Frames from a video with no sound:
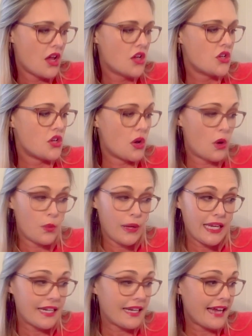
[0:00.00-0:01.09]
Noah
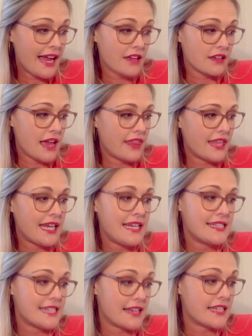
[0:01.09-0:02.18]
waited again, and then he
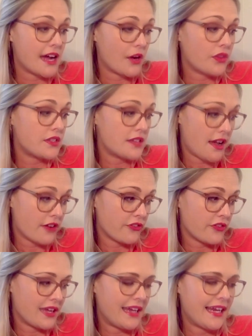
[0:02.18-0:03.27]
sent out the dove.
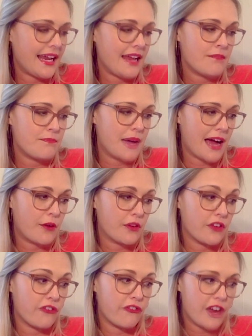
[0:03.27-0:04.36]
It came back with
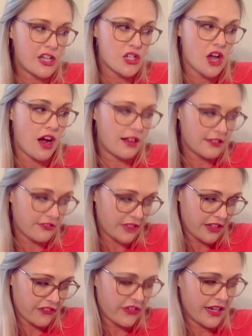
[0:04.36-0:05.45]
a fresh olive
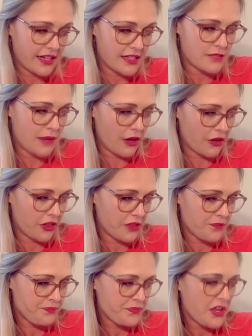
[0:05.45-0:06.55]
leaf in its mouth.
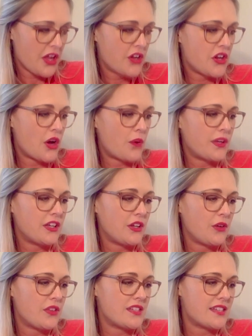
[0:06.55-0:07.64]
Noah
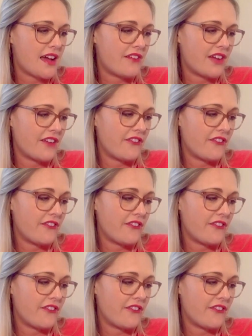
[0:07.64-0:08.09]
knew the dove had